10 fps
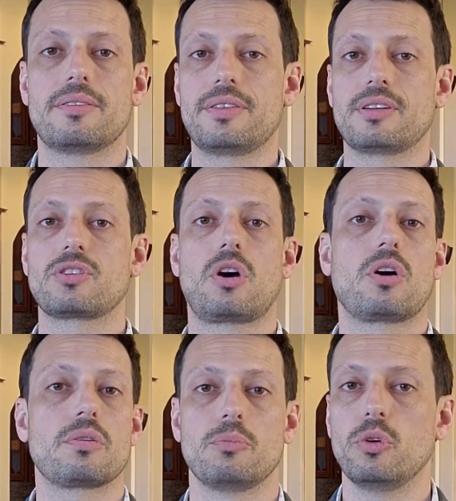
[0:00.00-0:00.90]
Things
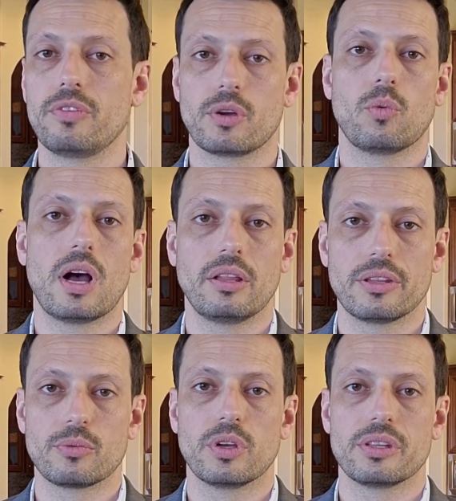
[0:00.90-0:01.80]
are moving well
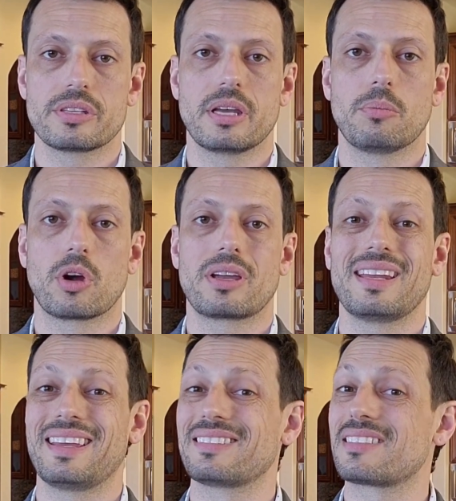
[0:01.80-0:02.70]
in the real estate
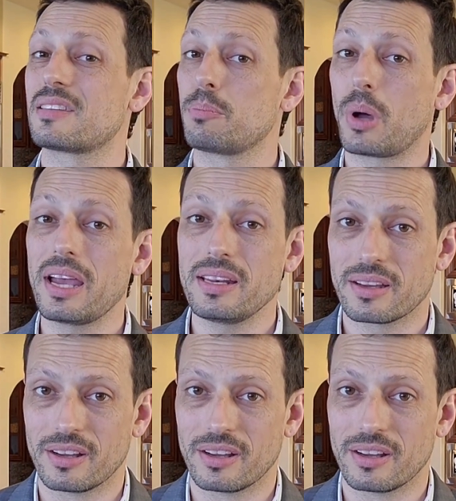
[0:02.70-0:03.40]
market in spite